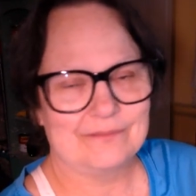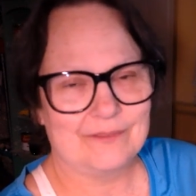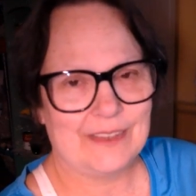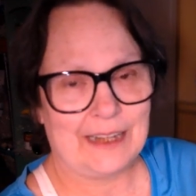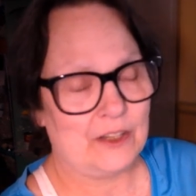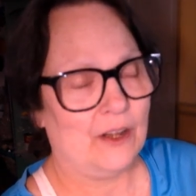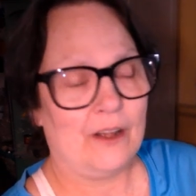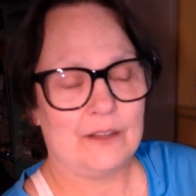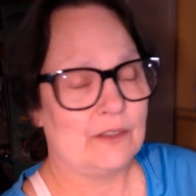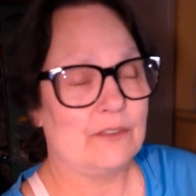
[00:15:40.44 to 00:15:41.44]
And
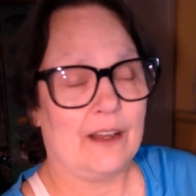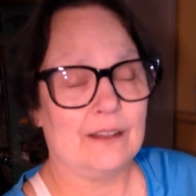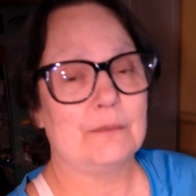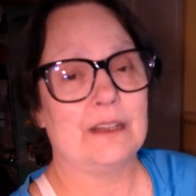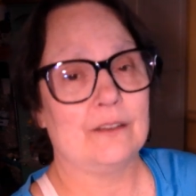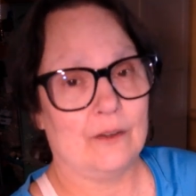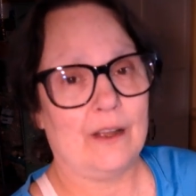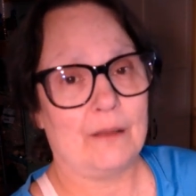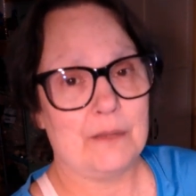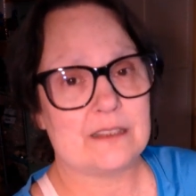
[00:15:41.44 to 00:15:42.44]
y'all, if you follow me, you know
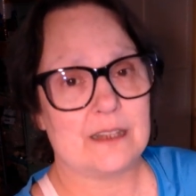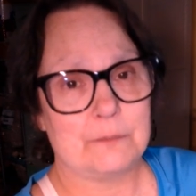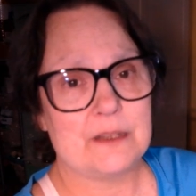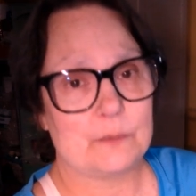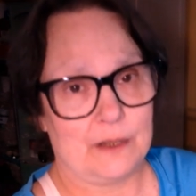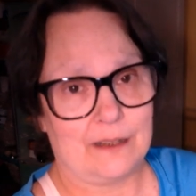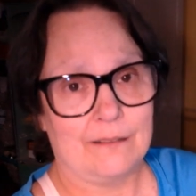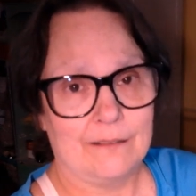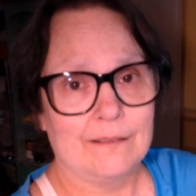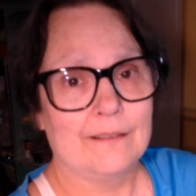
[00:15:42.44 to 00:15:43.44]
how messed up it's been.
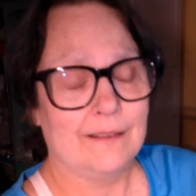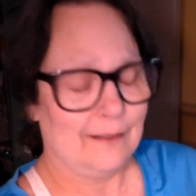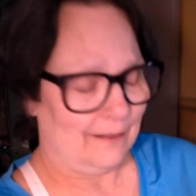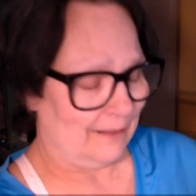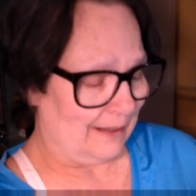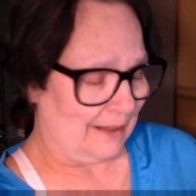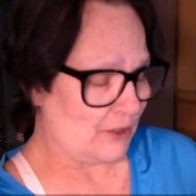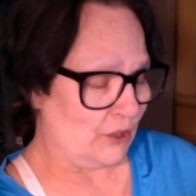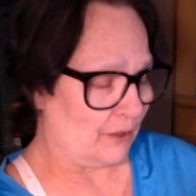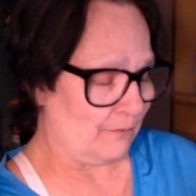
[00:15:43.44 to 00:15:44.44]
That it
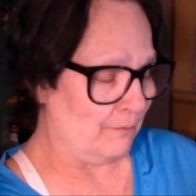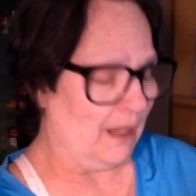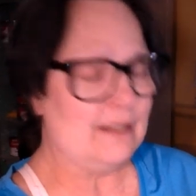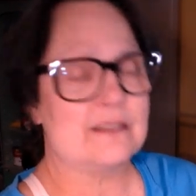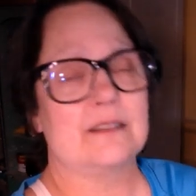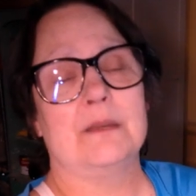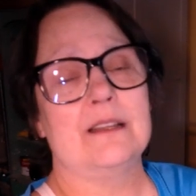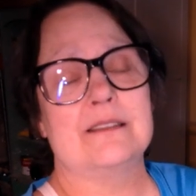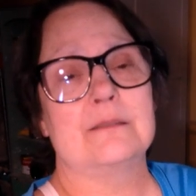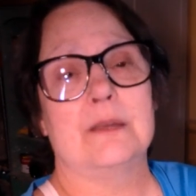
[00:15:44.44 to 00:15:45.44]
took months and
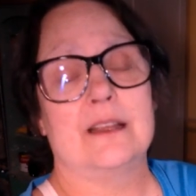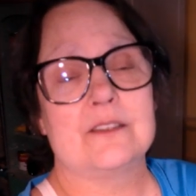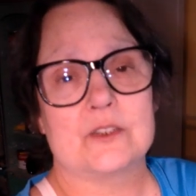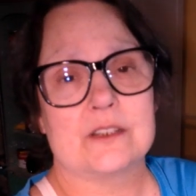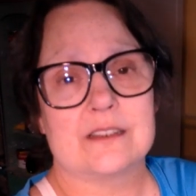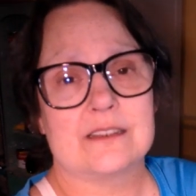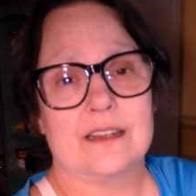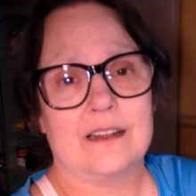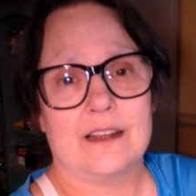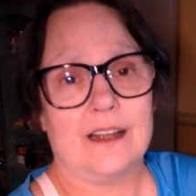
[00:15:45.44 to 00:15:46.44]
months and months just to see
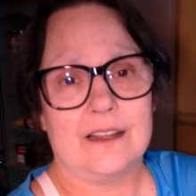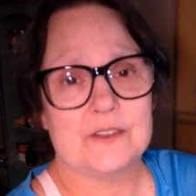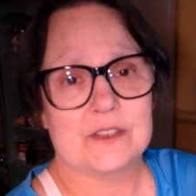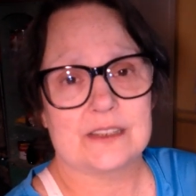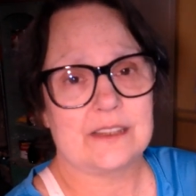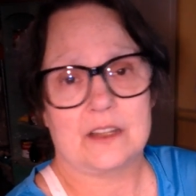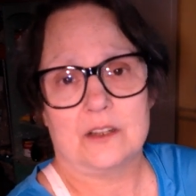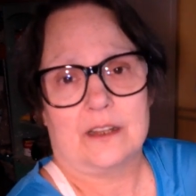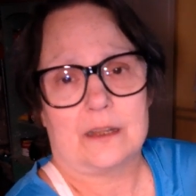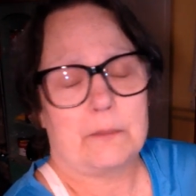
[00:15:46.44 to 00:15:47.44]
an oncologist because they
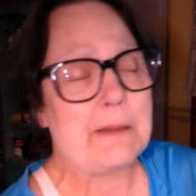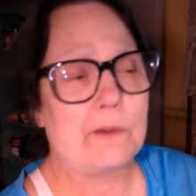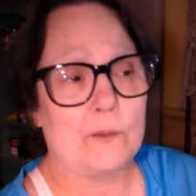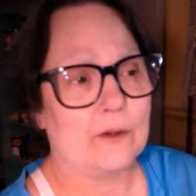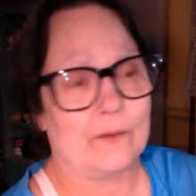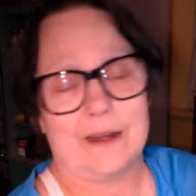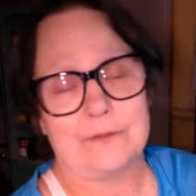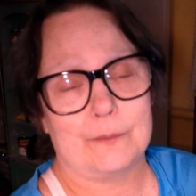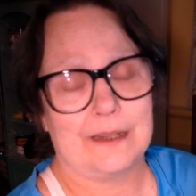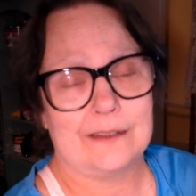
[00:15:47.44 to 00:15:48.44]
couldn't get the paperwork right for
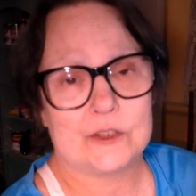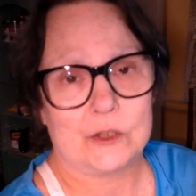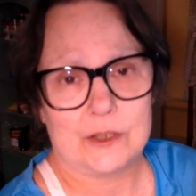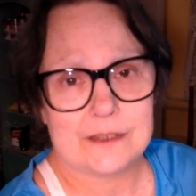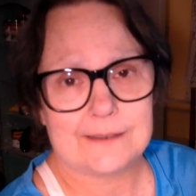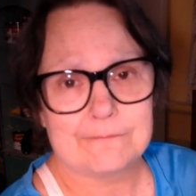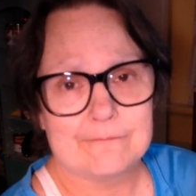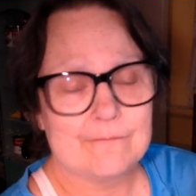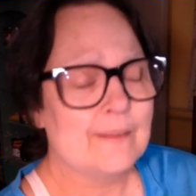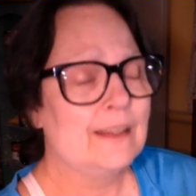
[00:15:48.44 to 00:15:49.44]
my insurance.
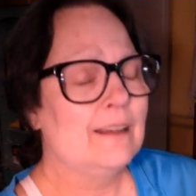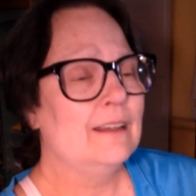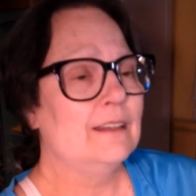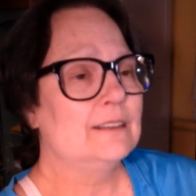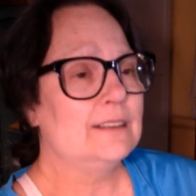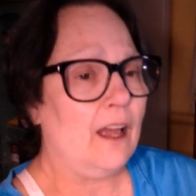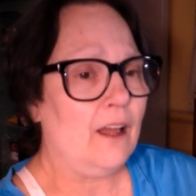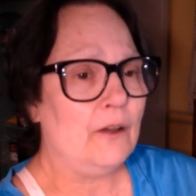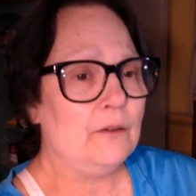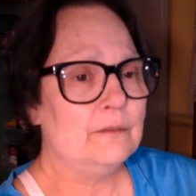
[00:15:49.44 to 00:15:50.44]

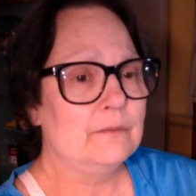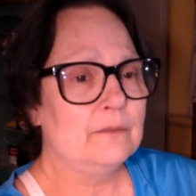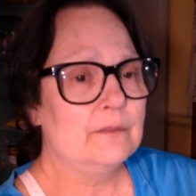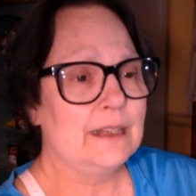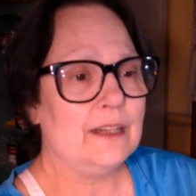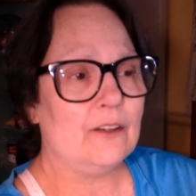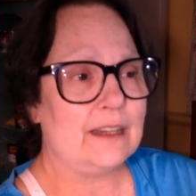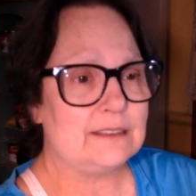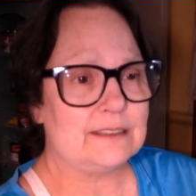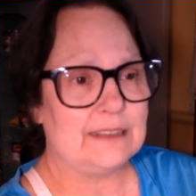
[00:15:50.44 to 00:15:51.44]
So here I
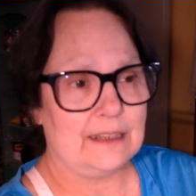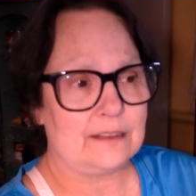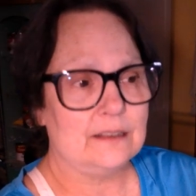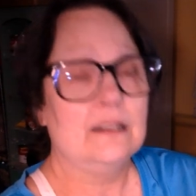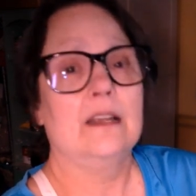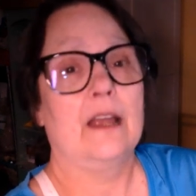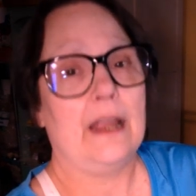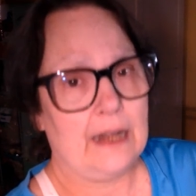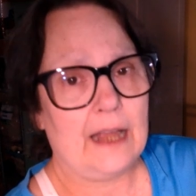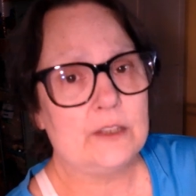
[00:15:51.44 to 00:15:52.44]
sit,
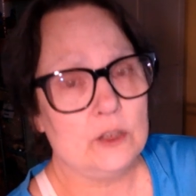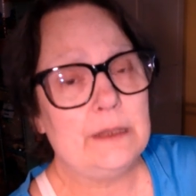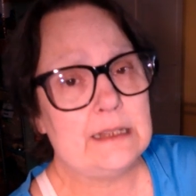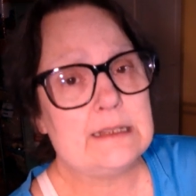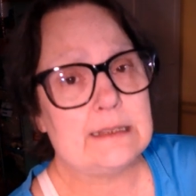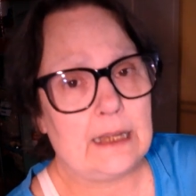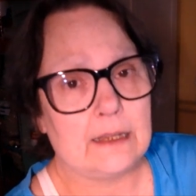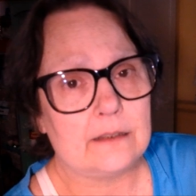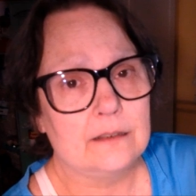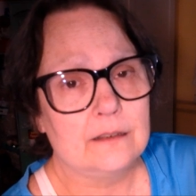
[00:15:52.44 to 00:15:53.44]
and I do mean
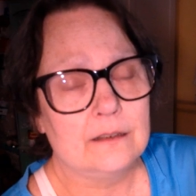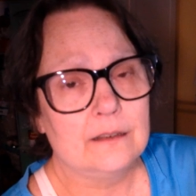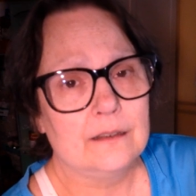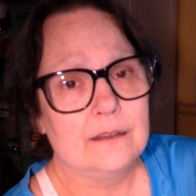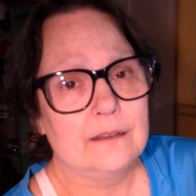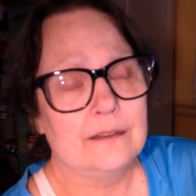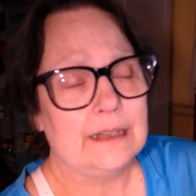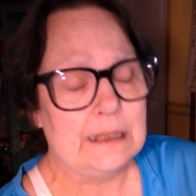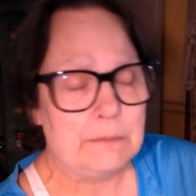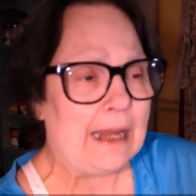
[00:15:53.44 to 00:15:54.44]
sit,
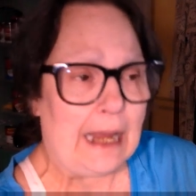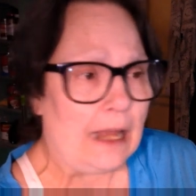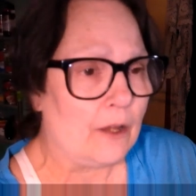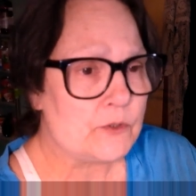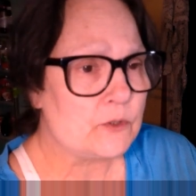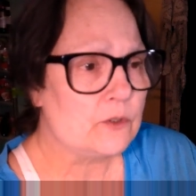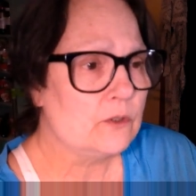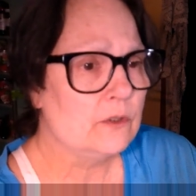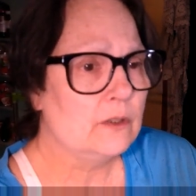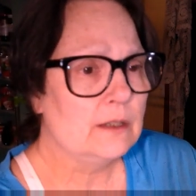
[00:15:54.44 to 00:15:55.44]
in my house,
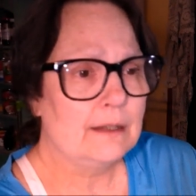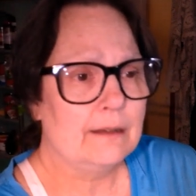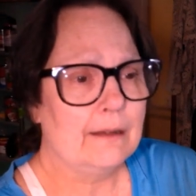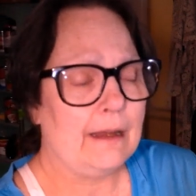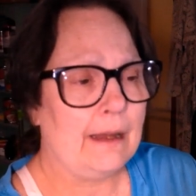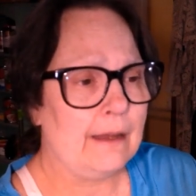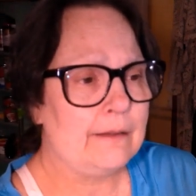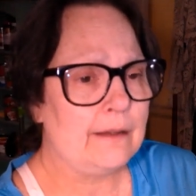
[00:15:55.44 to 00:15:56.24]
and